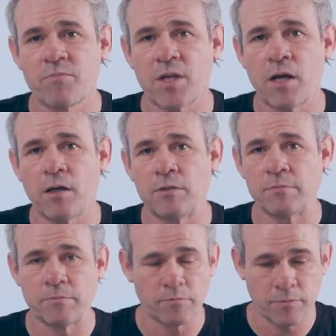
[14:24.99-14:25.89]

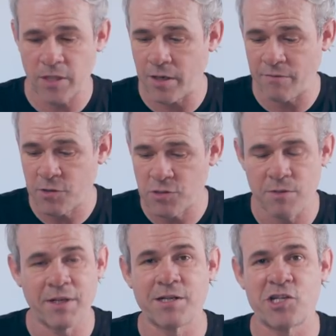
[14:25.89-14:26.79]
Um, you know, I've used
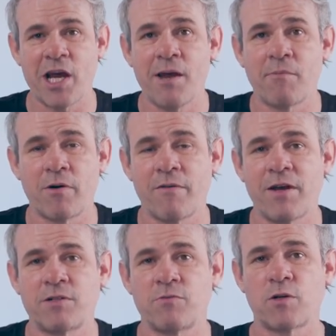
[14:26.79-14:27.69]
them in a jam where I've
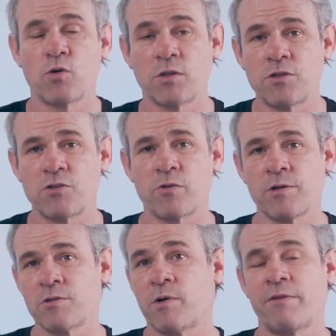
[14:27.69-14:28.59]
had to record
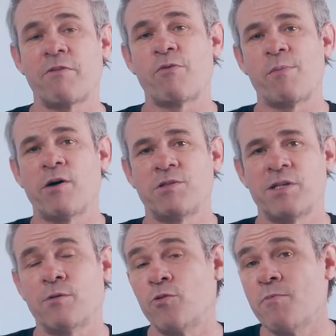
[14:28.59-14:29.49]
tutorials or whatever from a
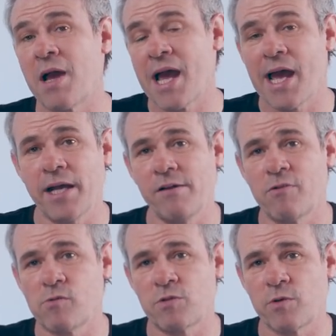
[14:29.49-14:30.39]
hotel room, and they've
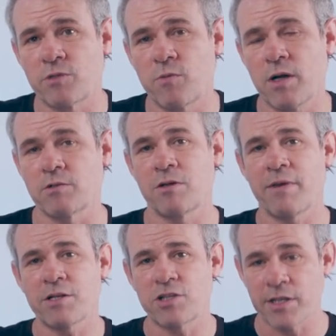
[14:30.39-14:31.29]
always worked well. So I'm
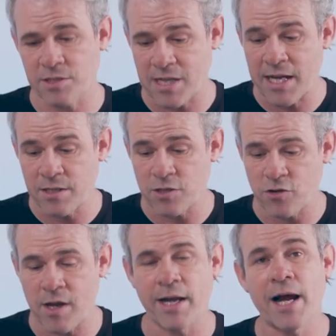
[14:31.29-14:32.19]
actually excited to
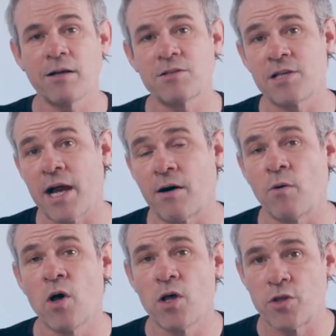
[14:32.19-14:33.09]
try it out and see
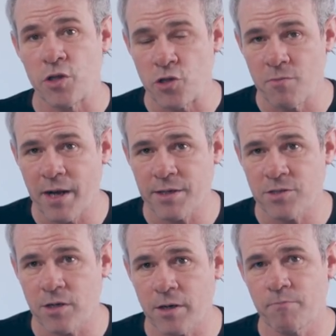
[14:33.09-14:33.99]
how the new
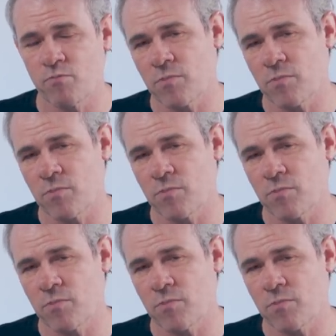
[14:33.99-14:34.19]
mics are.